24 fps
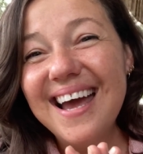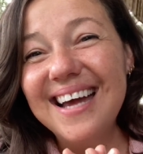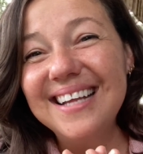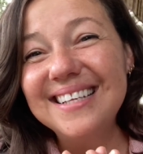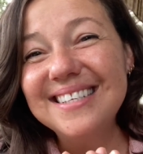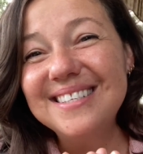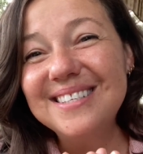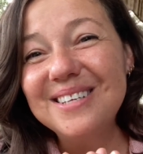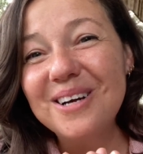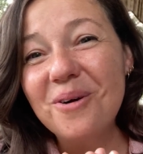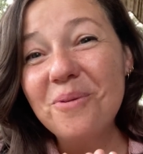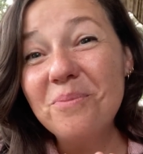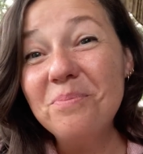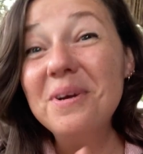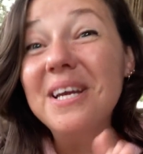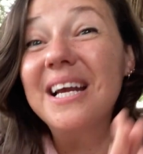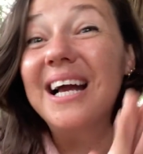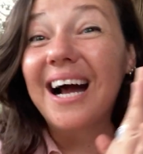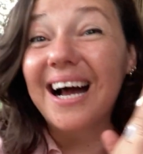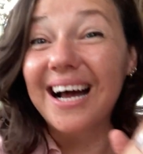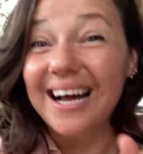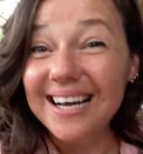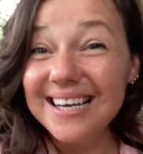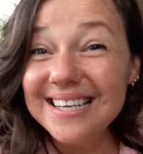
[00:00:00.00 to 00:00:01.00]
And so
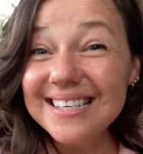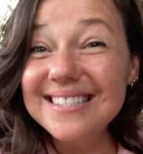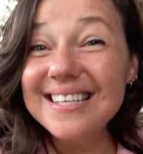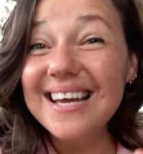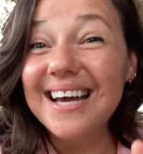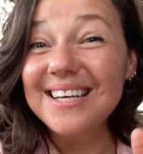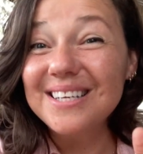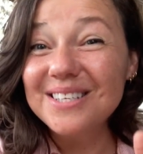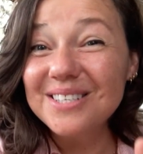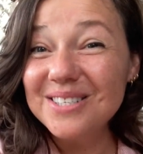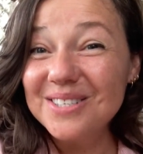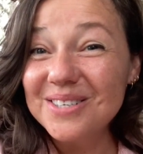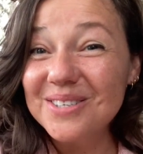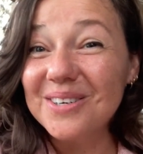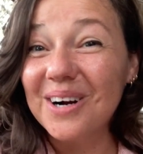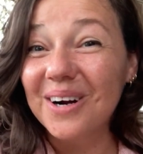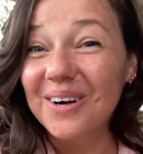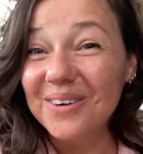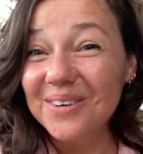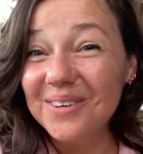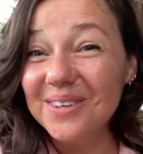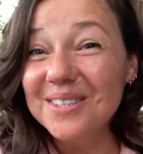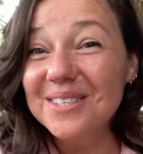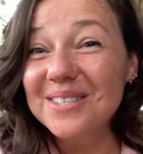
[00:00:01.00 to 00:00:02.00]
because I
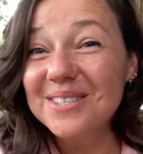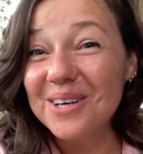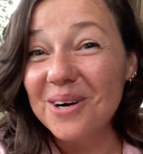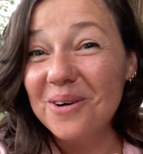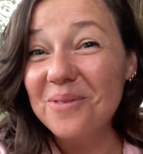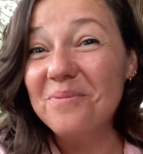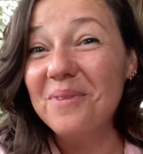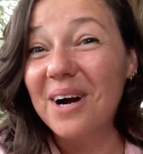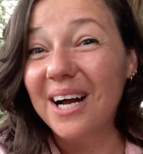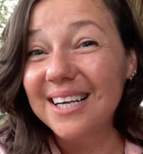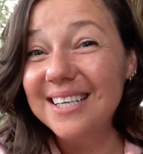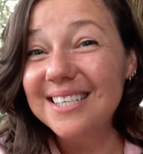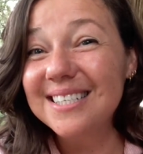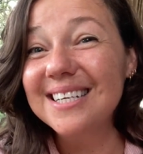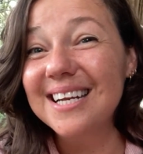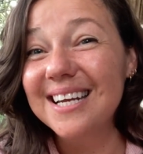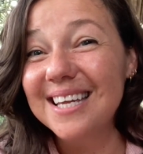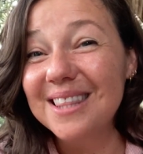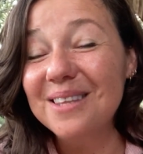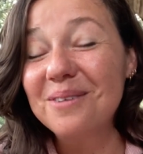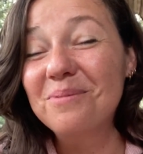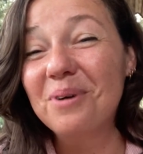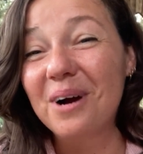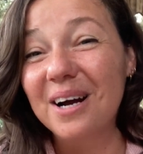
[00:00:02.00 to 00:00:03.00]
struggled so much
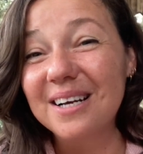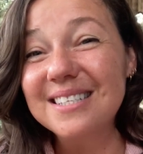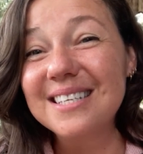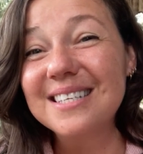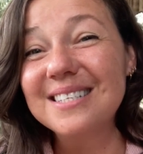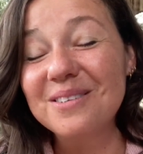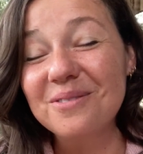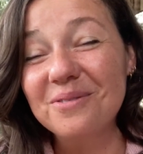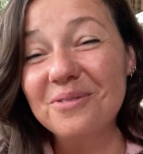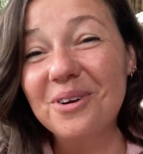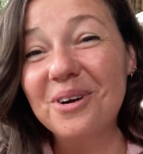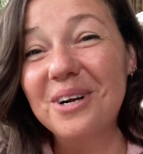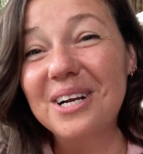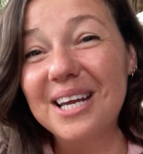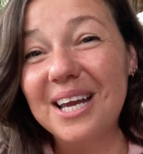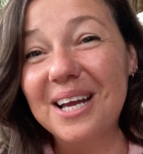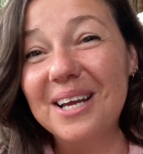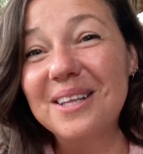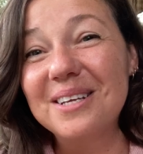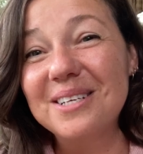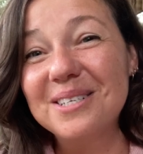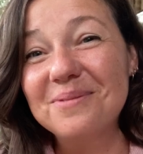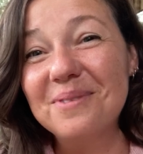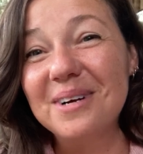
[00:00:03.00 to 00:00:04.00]
in the process of learning
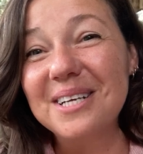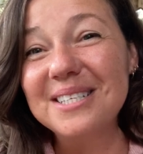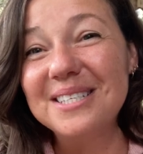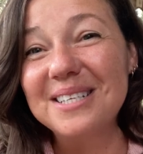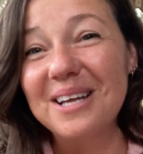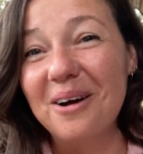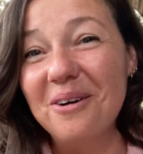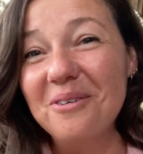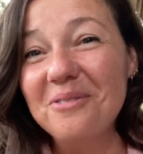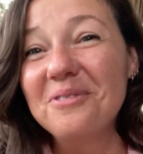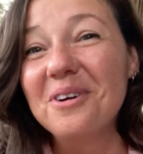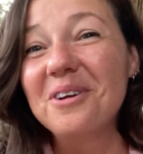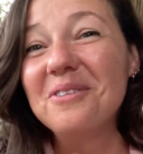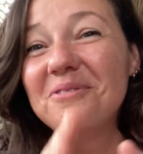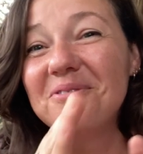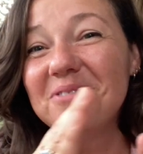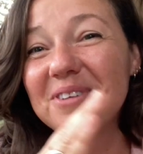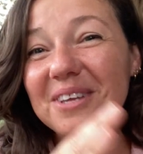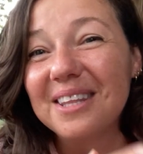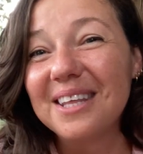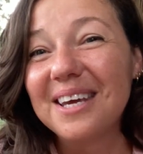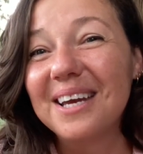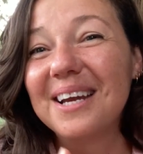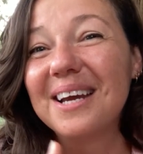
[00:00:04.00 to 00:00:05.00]
English myself, I
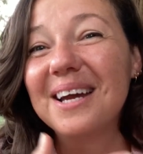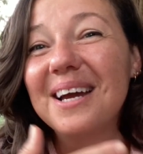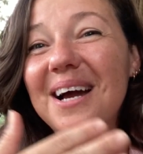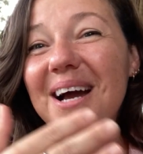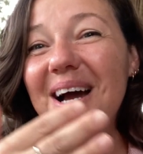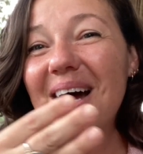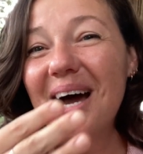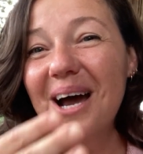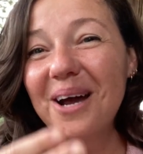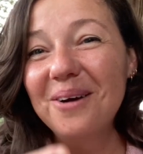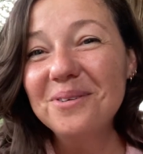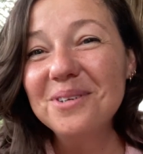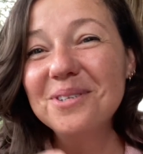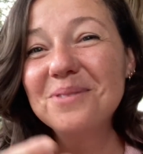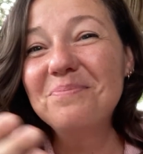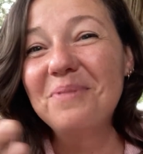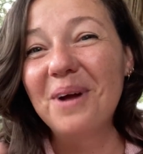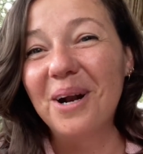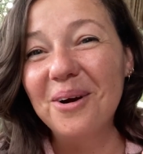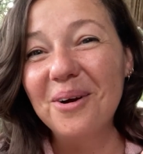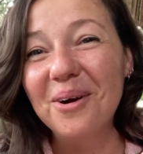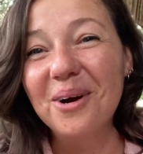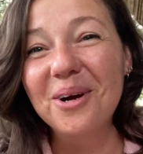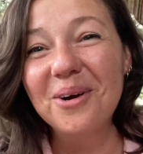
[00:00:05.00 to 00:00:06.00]
feel like I was
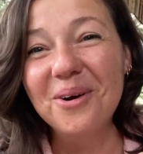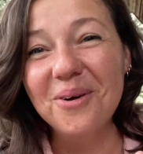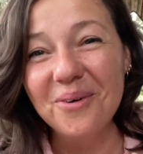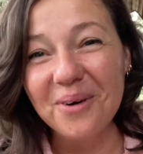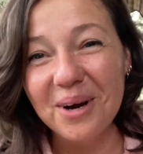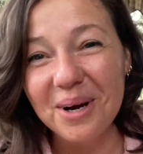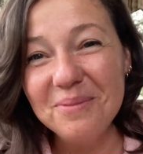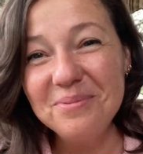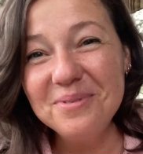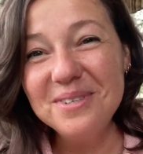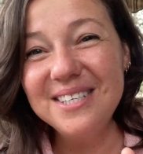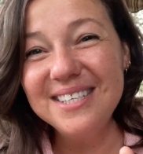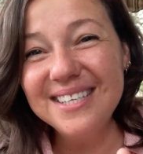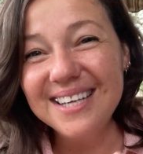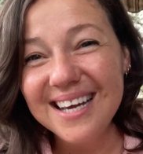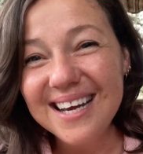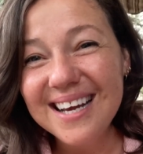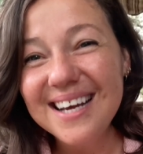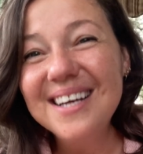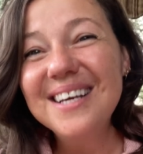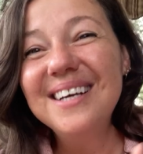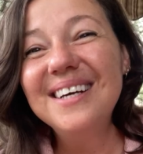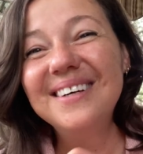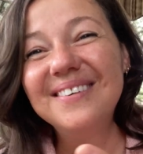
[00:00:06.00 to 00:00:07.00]
better equipped,
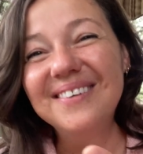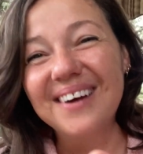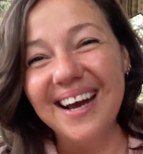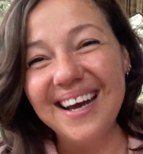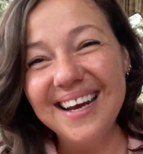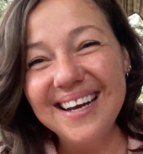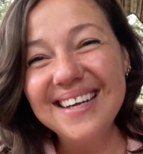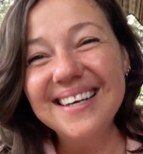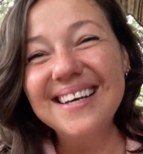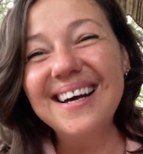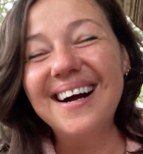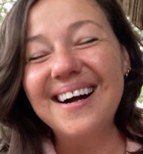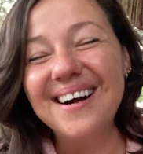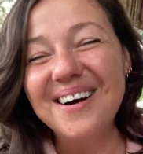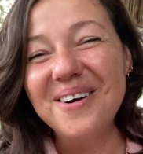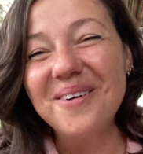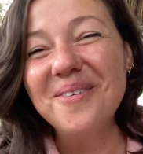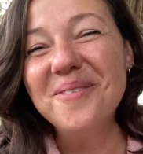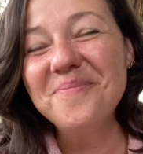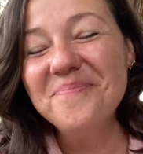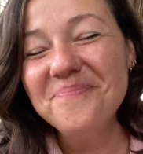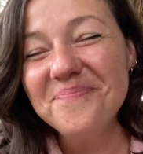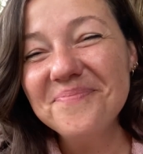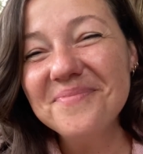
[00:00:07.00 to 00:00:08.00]
right,
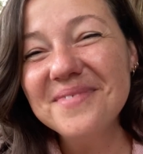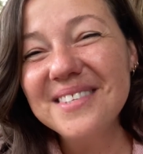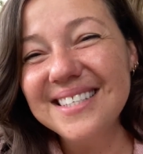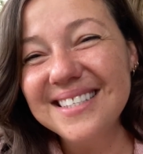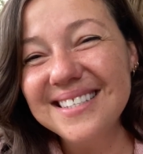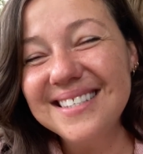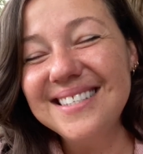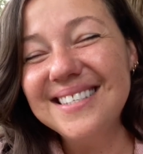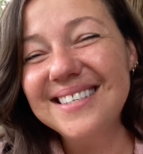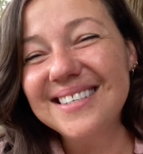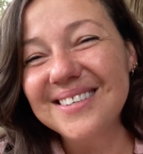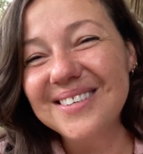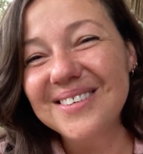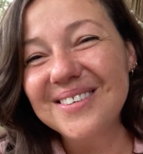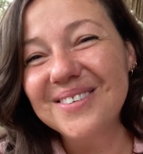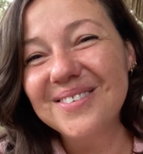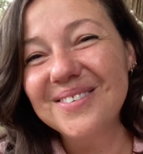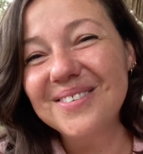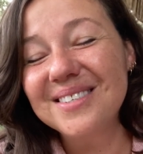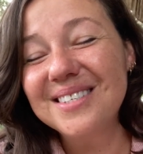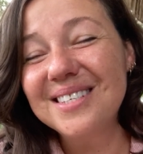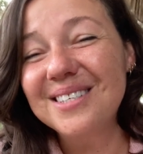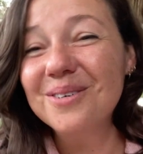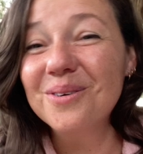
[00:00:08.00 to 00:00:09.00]

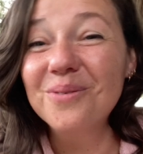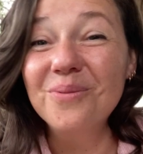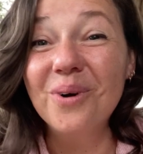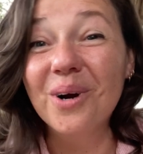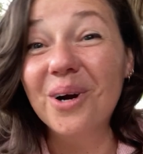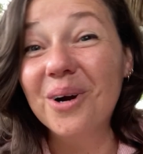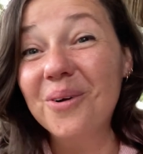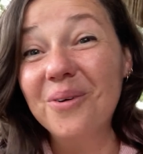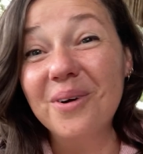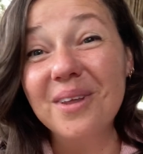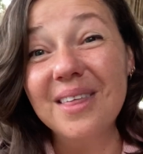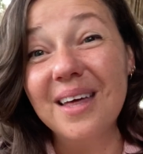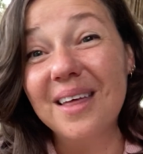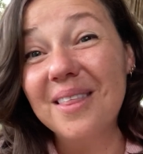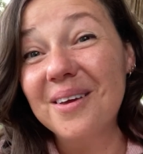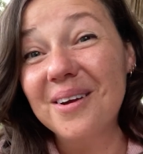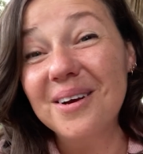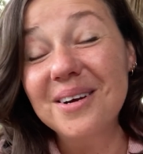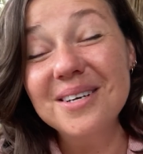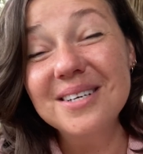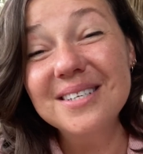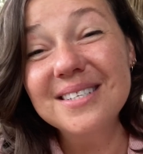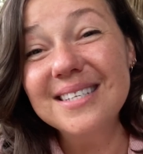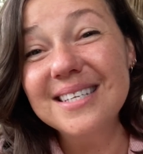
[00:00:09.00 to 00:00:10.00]
to work with
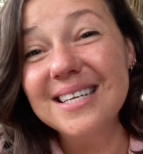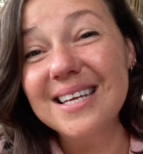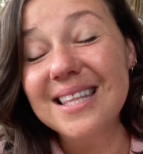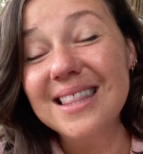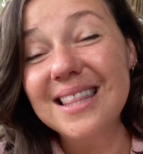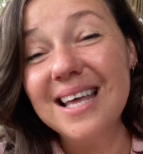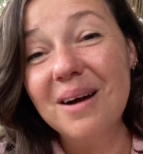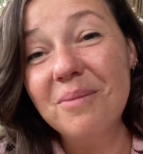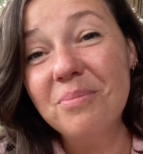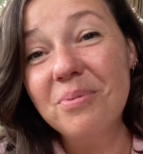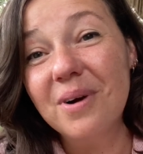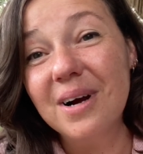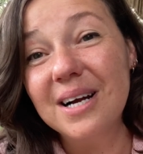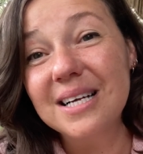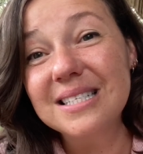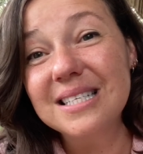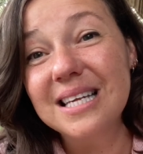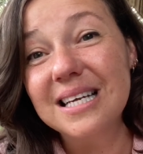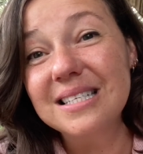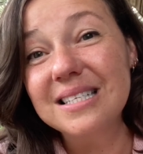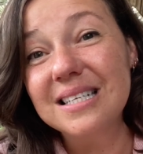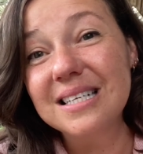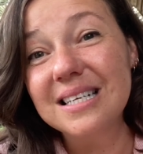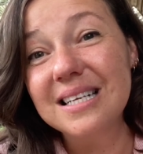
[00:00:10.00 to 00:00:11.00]
others in that
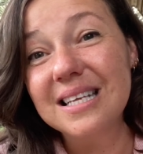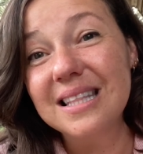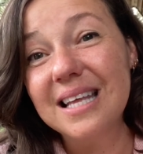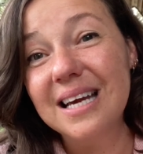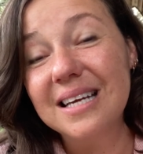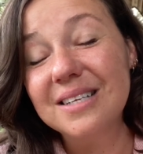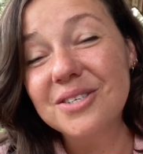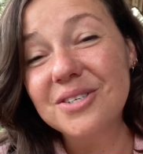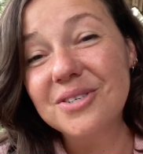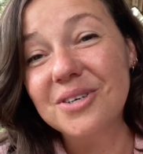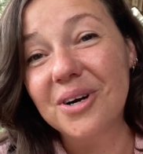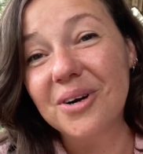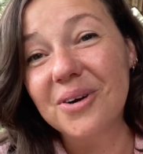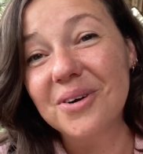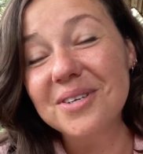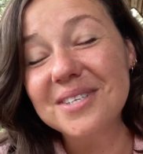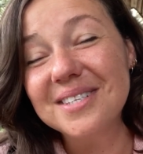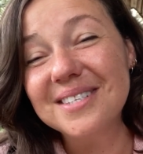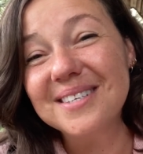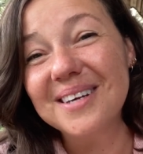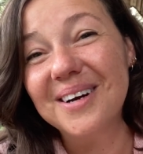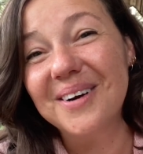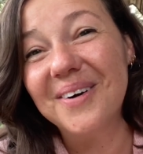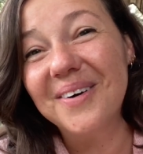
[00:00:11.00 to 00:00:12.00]
process and in that
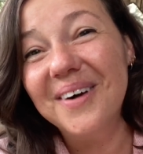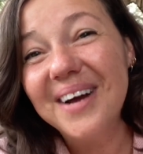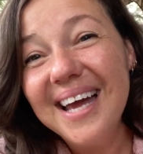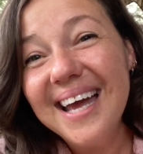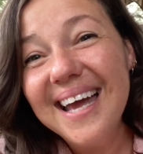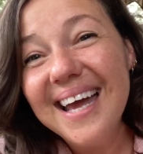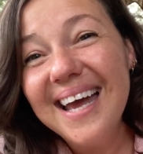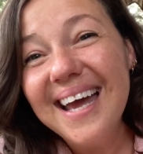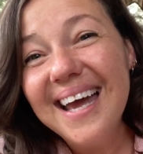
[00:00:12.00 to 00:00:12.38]
struggle. So